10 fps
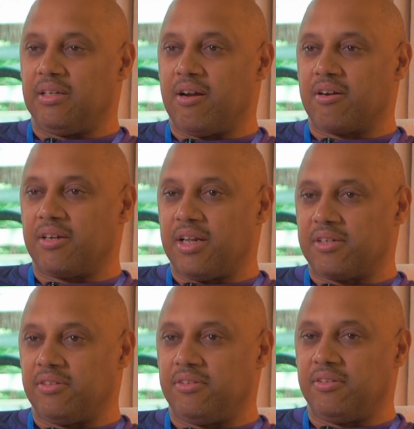and our
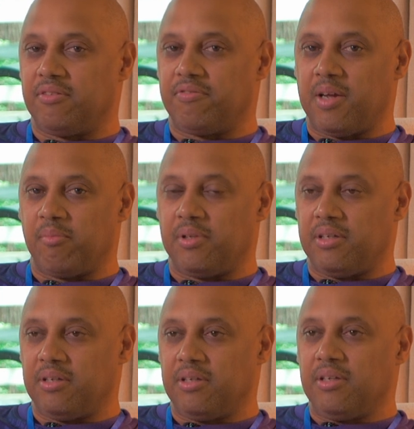connection to the
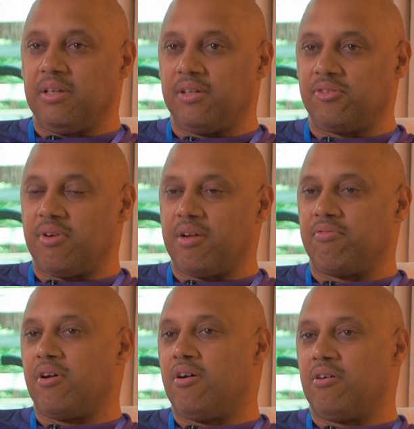family in
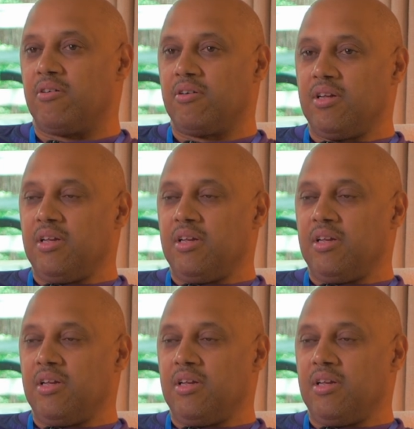Stratford Hall.